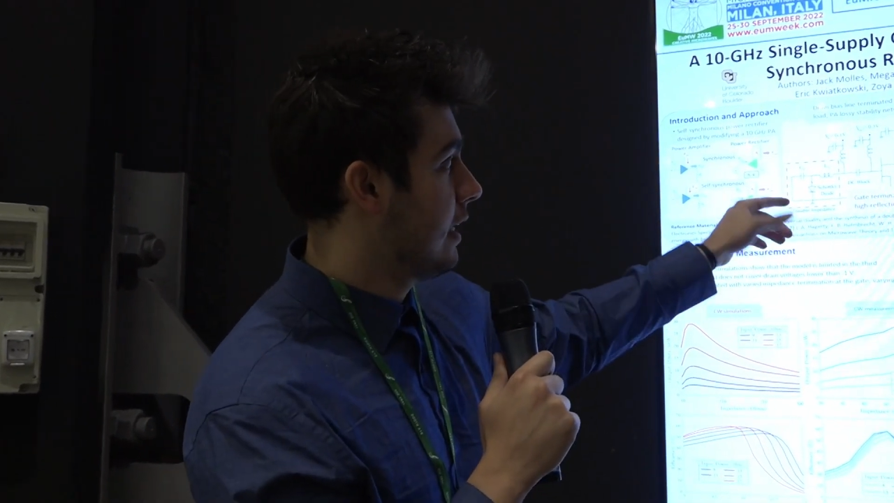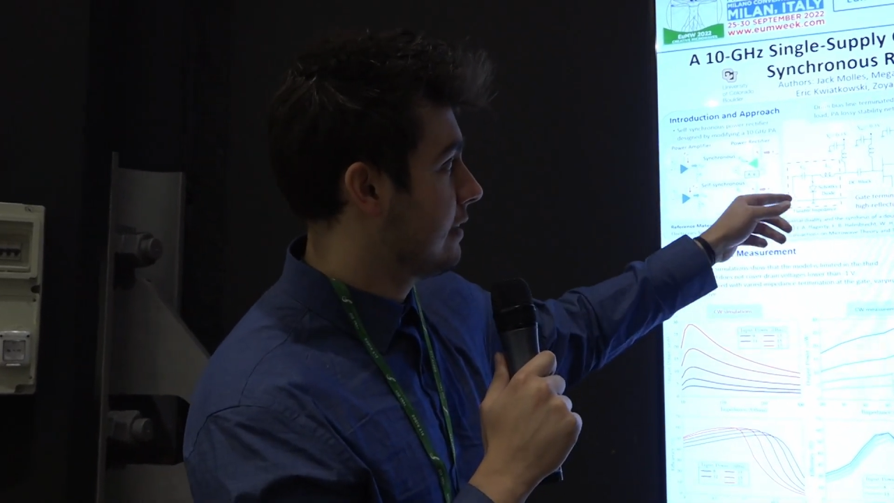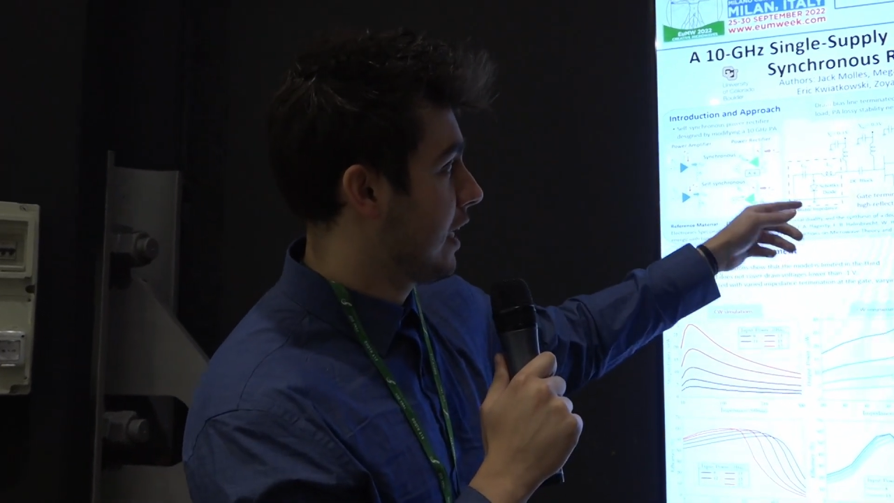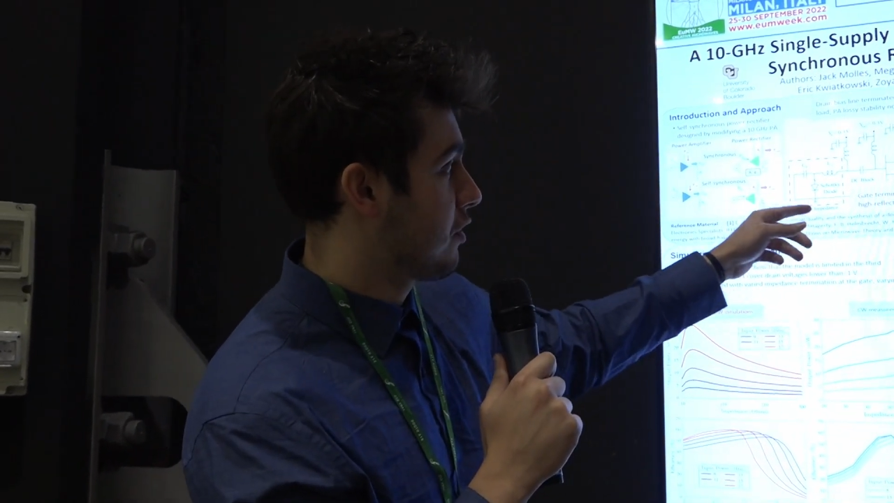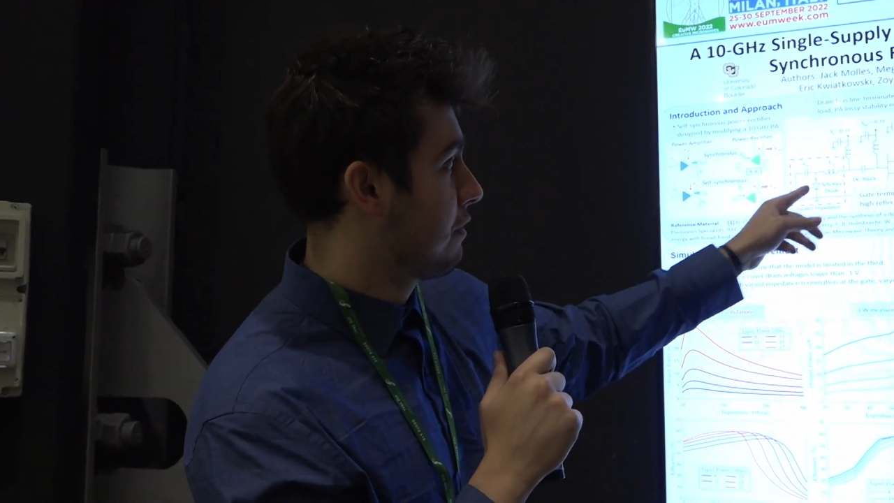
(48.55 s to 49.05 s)

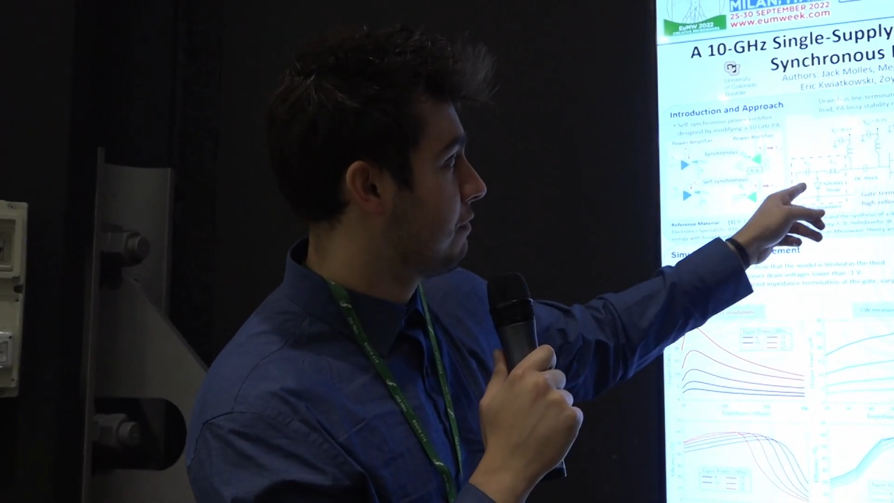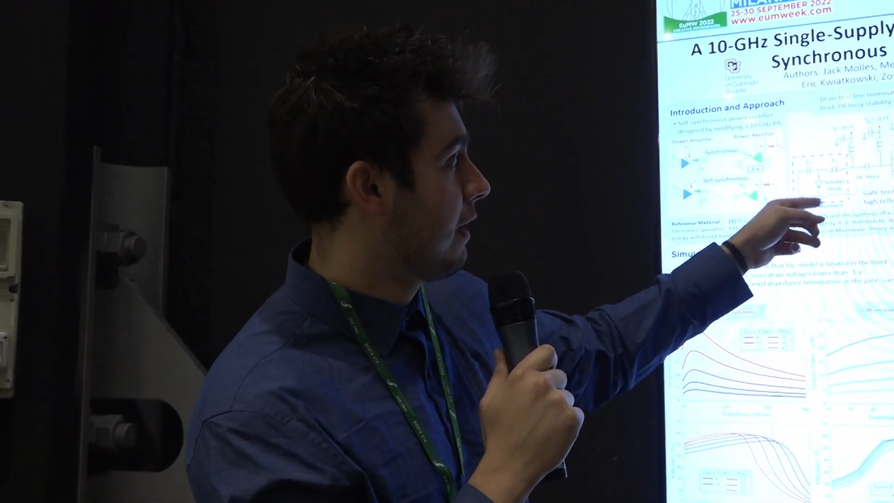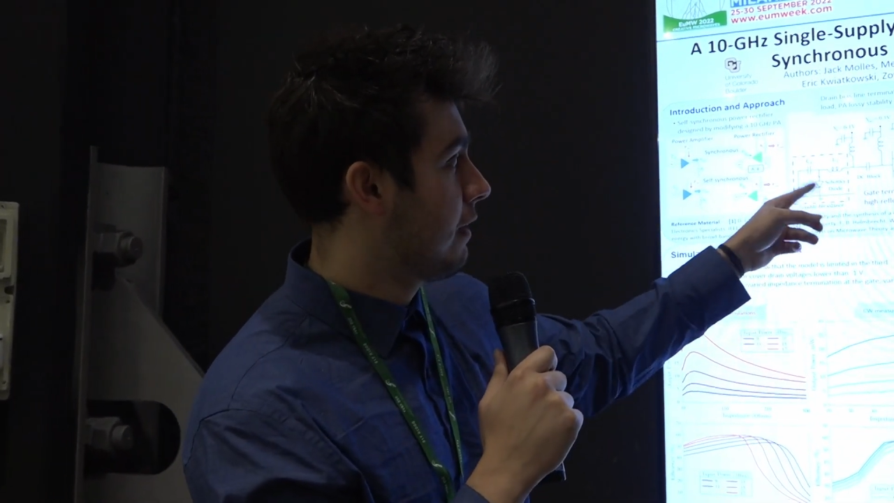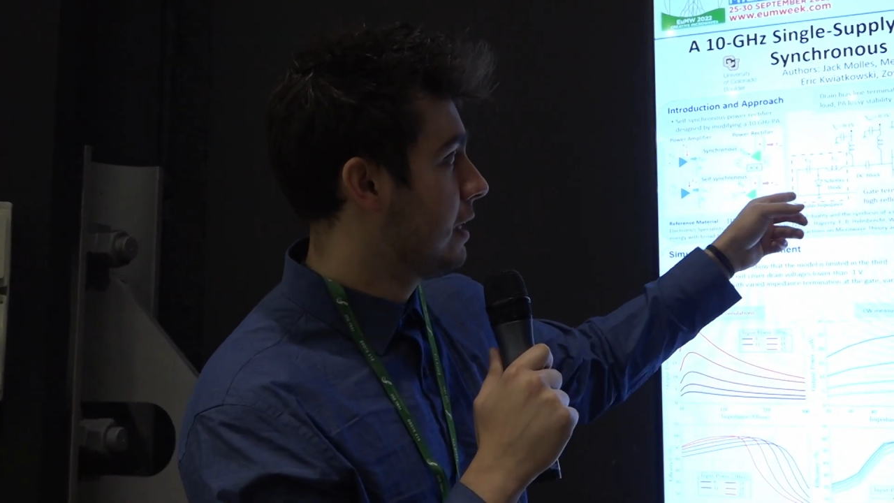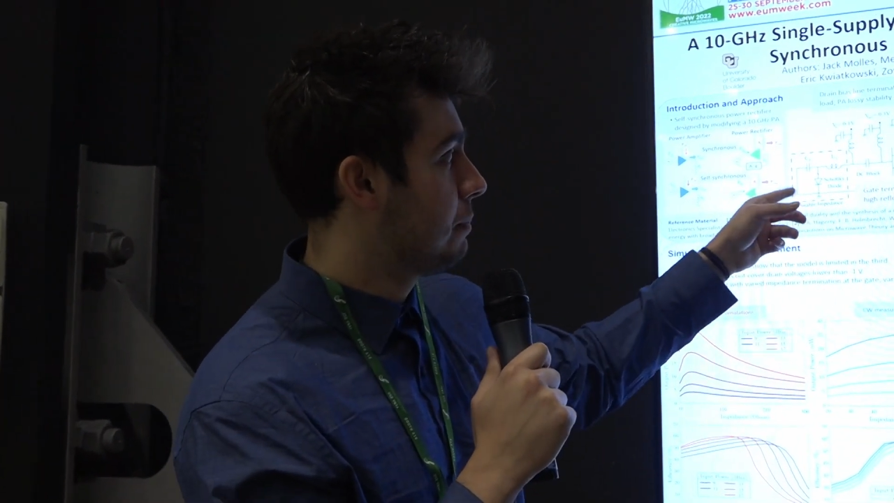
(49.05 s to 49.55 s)
that's actually
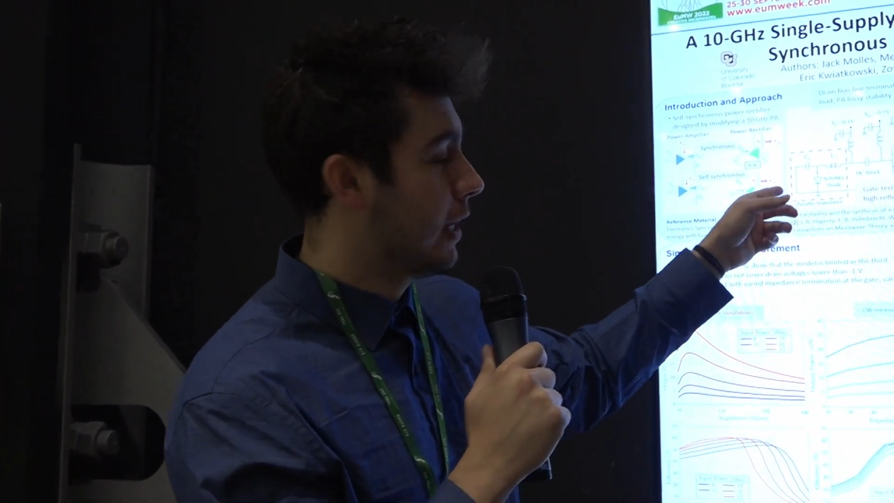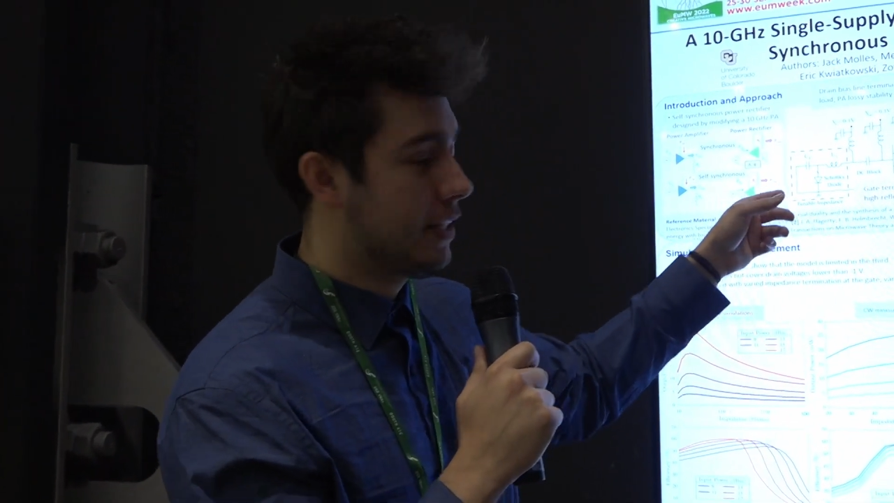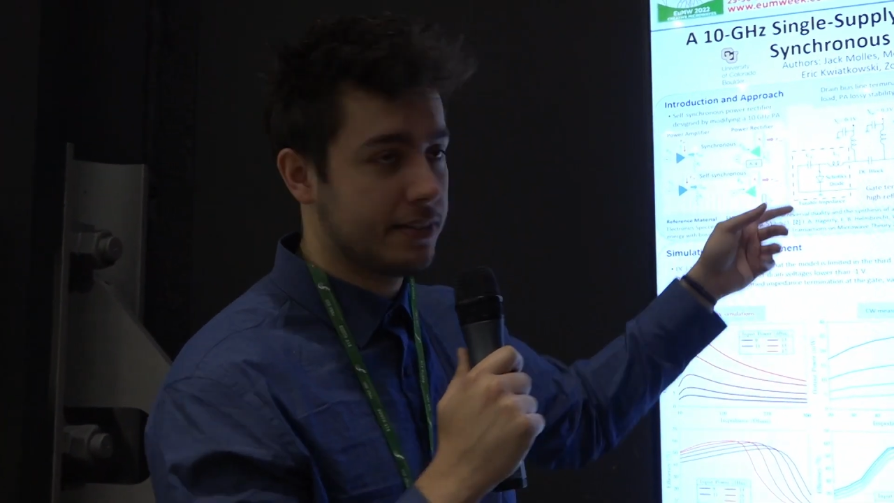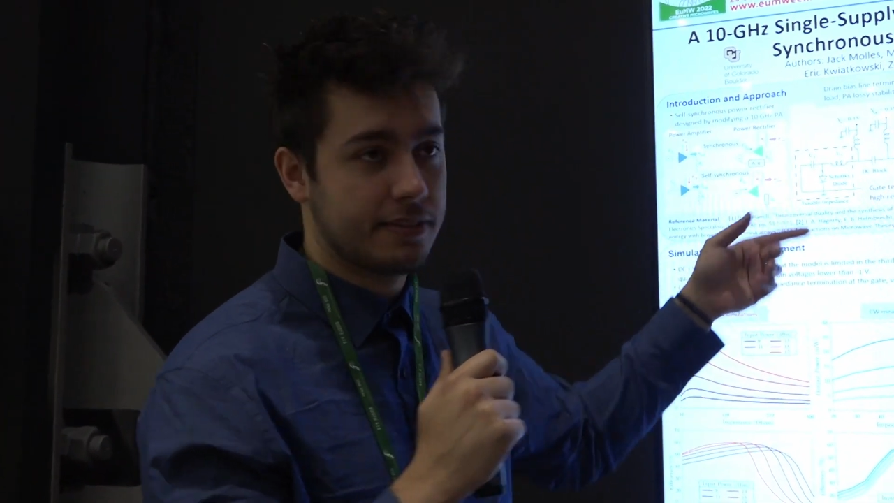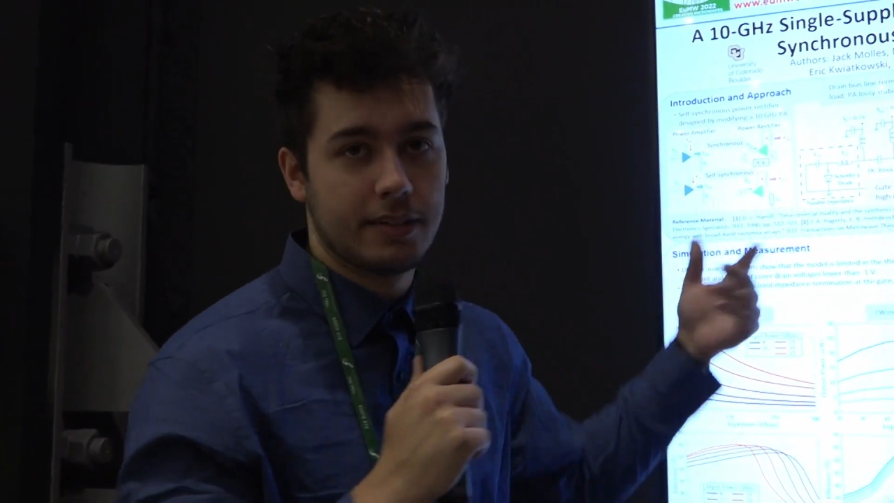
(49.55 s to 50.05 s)
varied by this